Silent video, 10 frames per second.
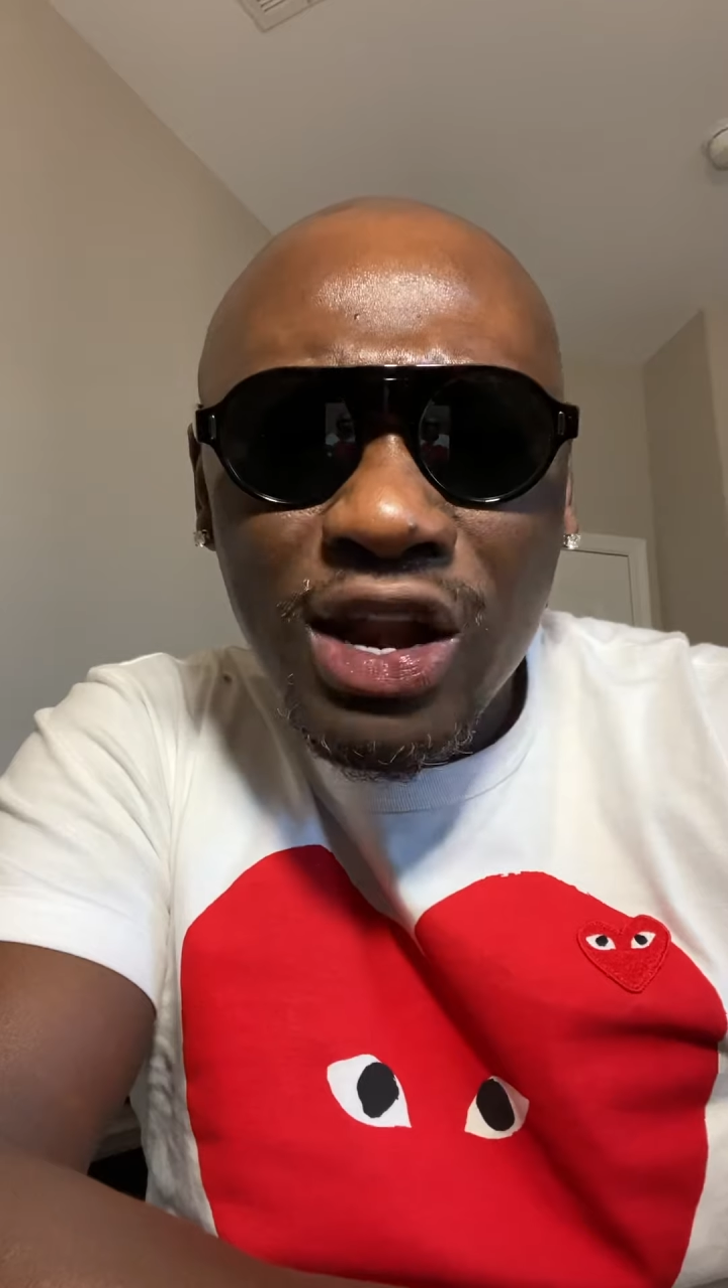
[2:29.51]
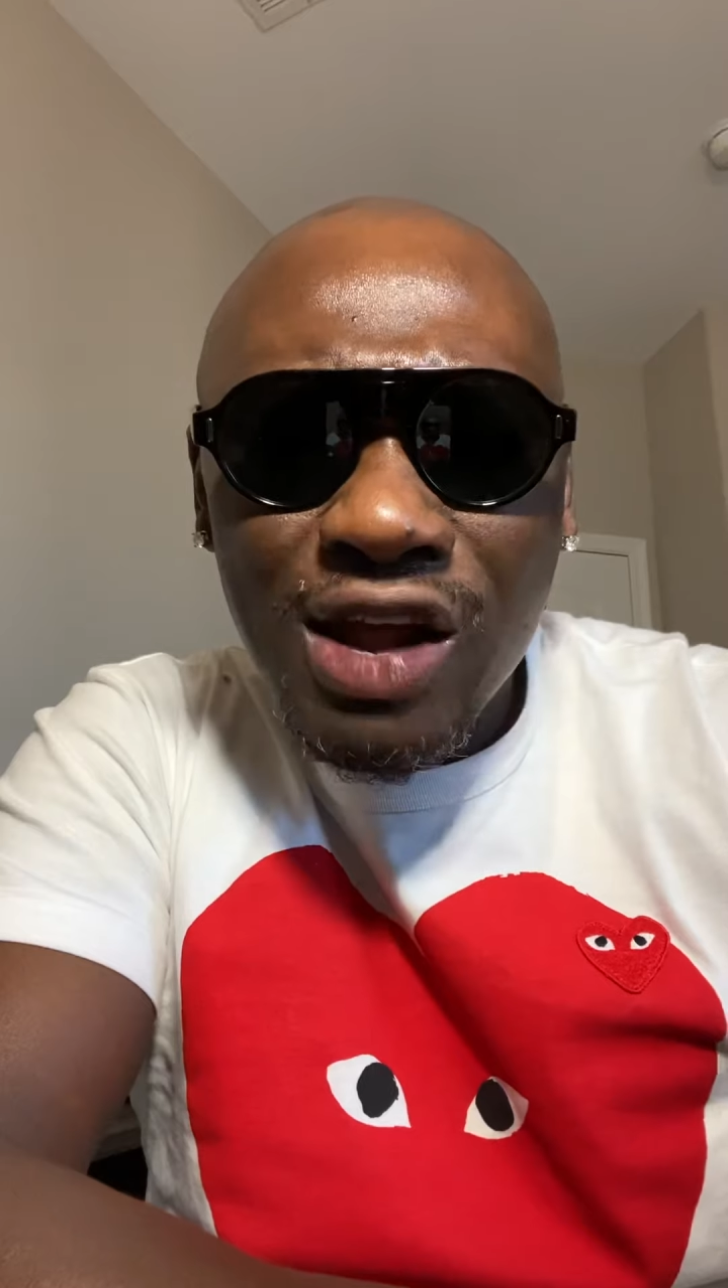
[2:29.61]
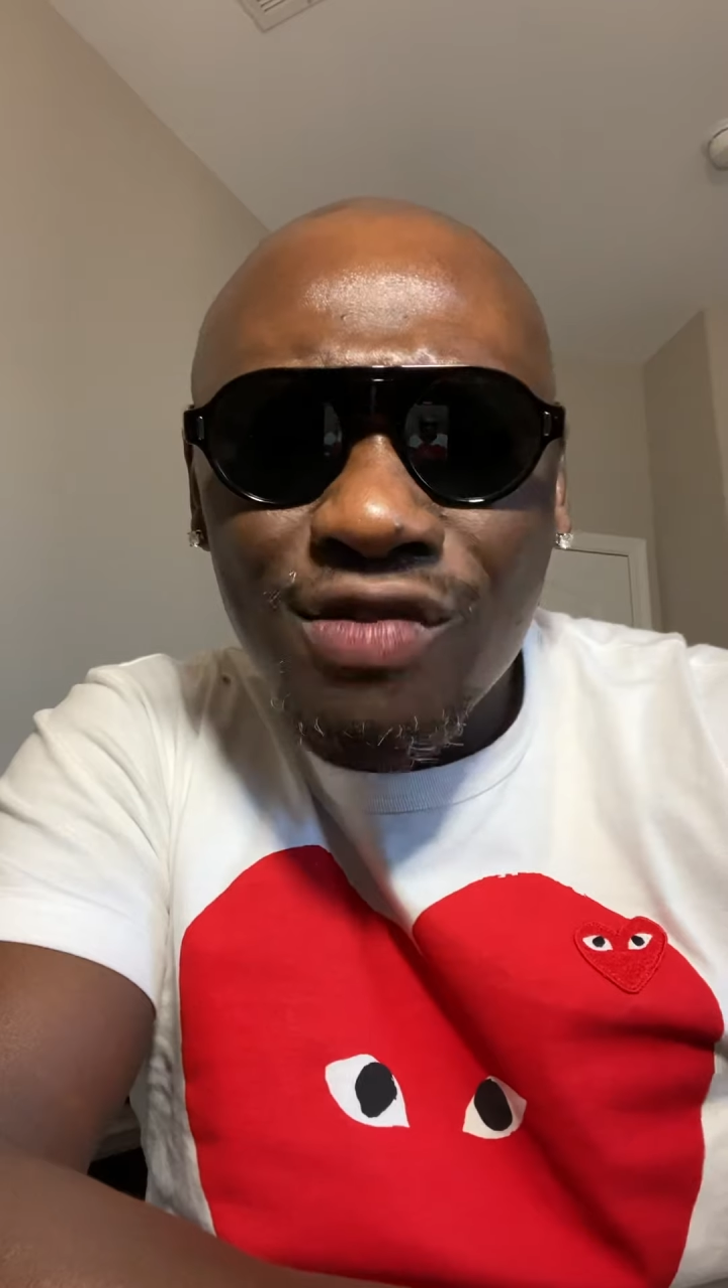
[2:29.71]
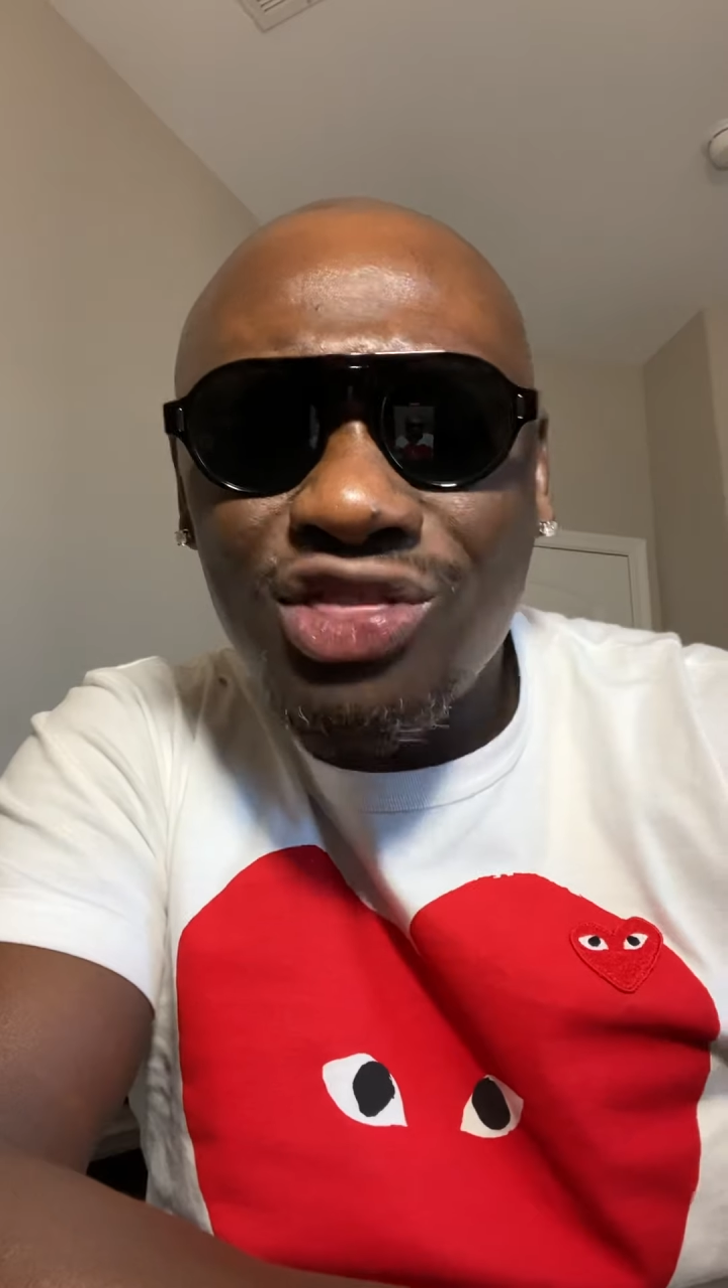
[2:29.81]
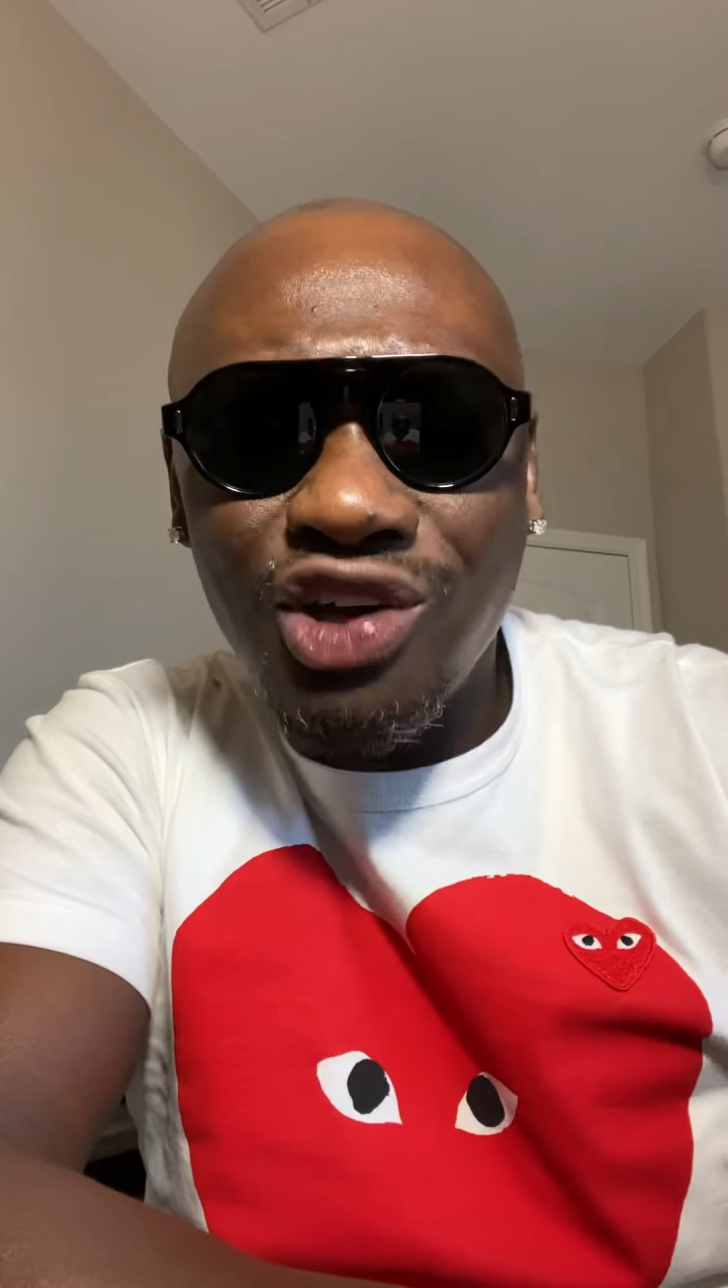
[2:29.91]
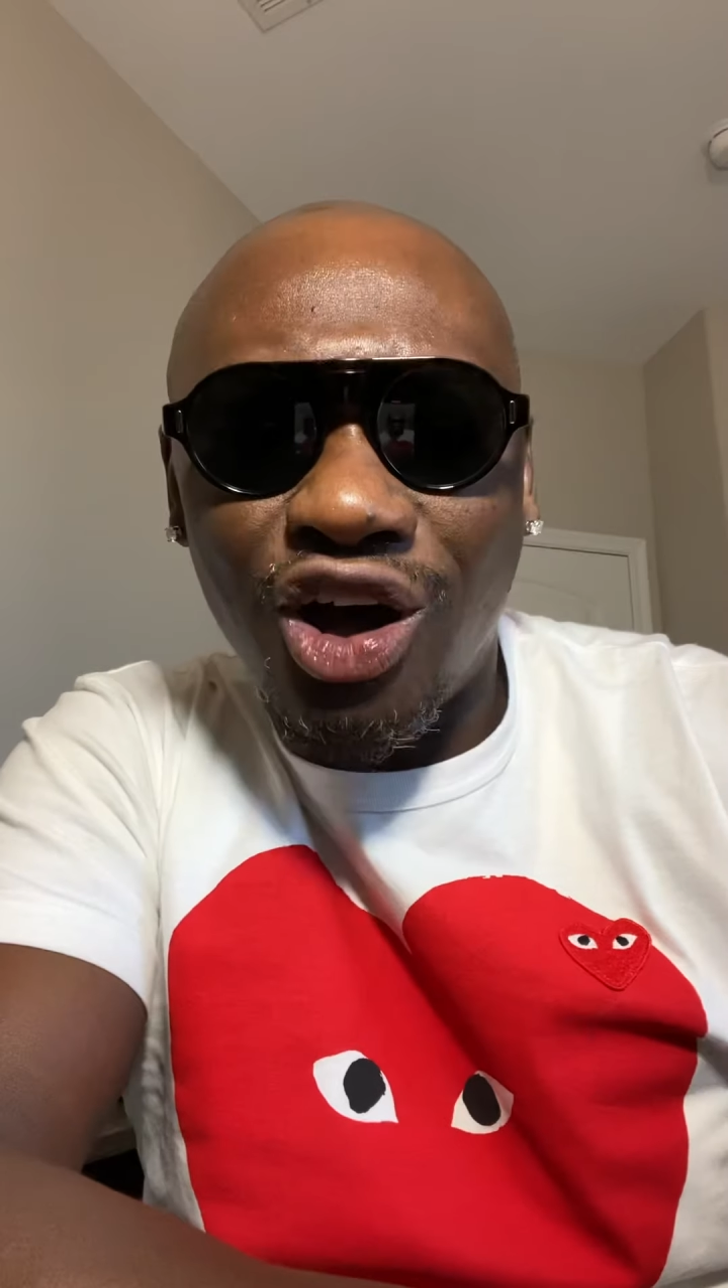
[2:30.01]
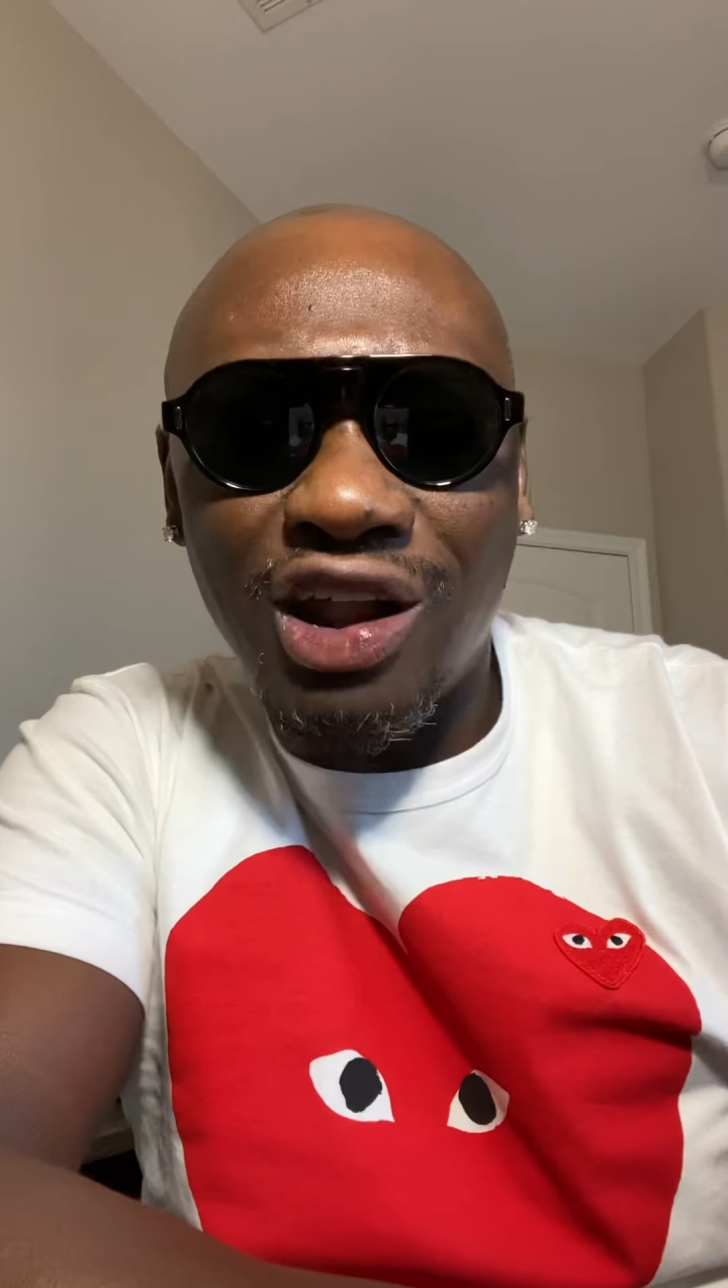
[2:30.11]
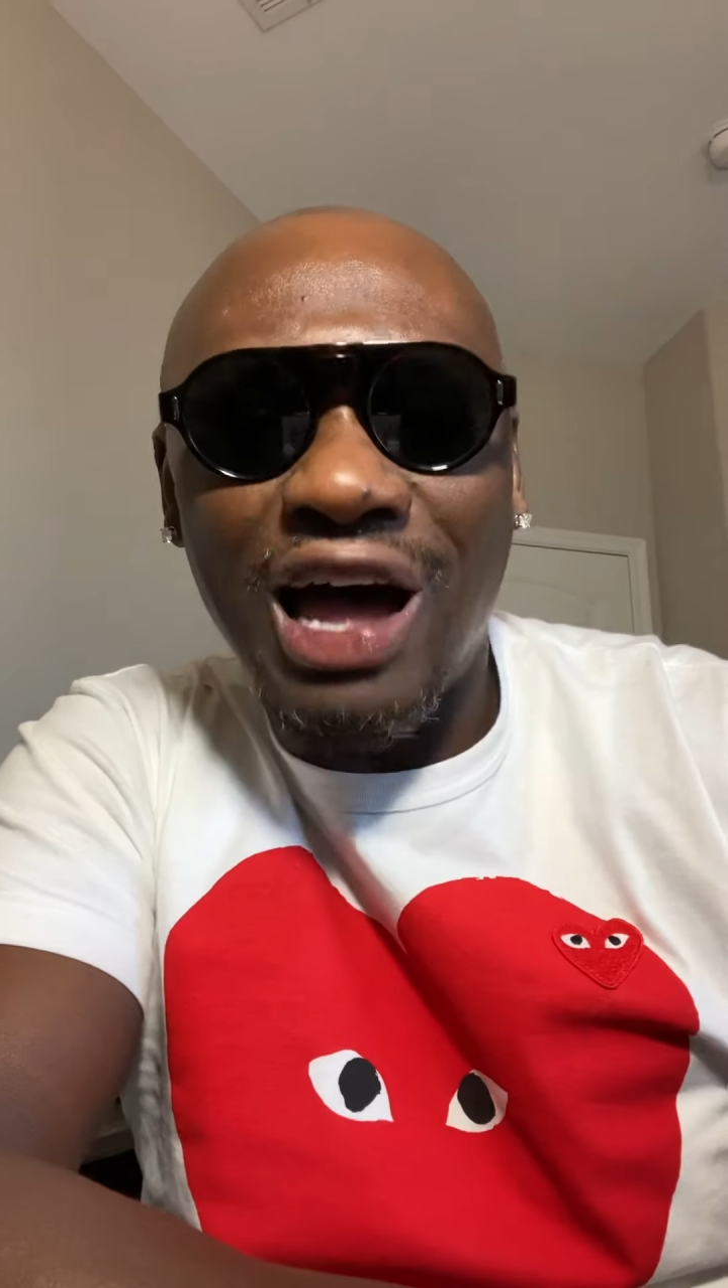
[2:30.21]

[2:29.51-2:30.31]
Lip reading: ever thought